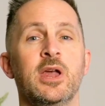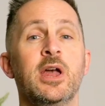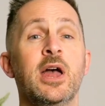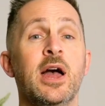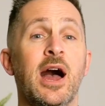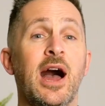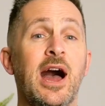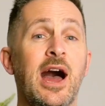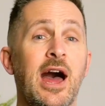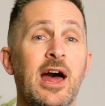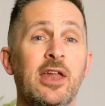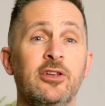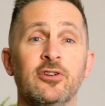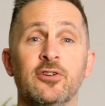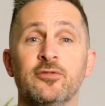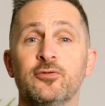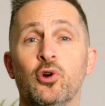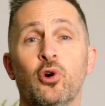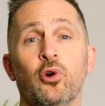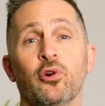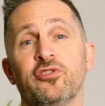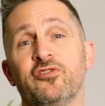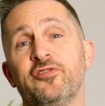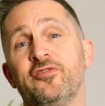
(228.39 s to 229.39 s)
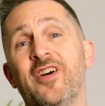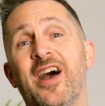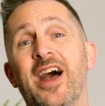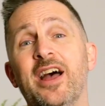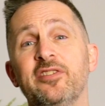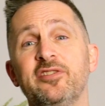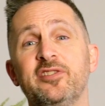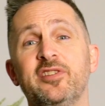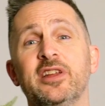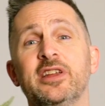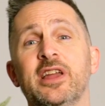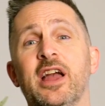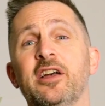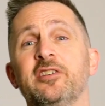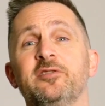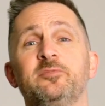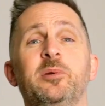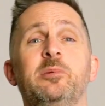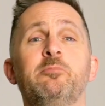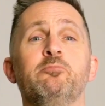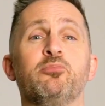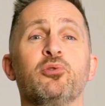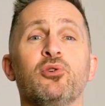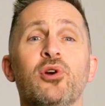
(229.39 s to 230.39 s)
And of course, fasting has
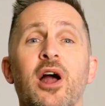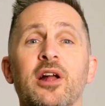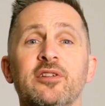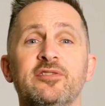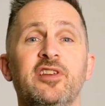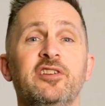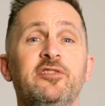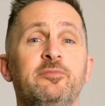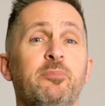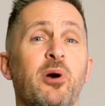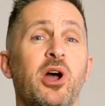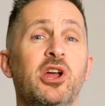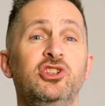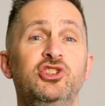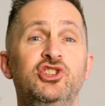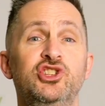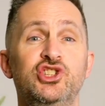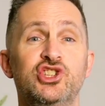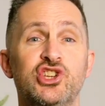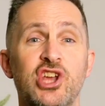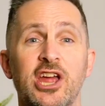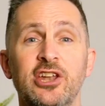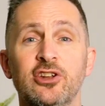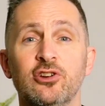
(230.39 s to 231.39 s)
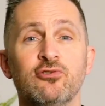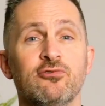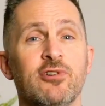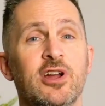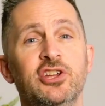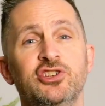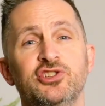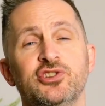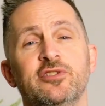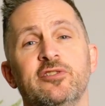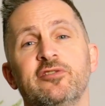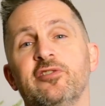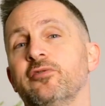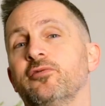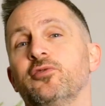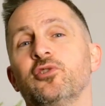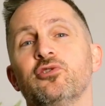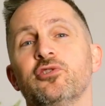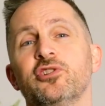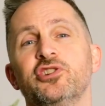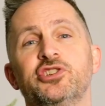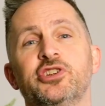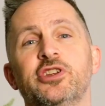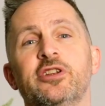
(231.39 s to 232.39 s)
been practiced by generations of
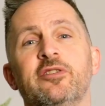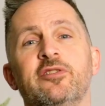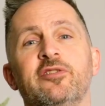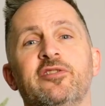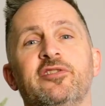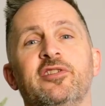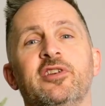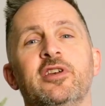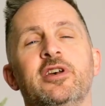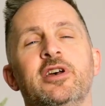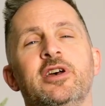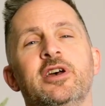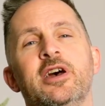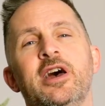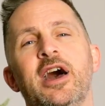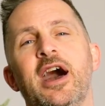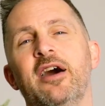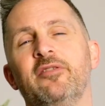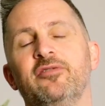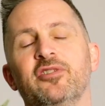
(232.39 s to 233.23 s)
Christians ever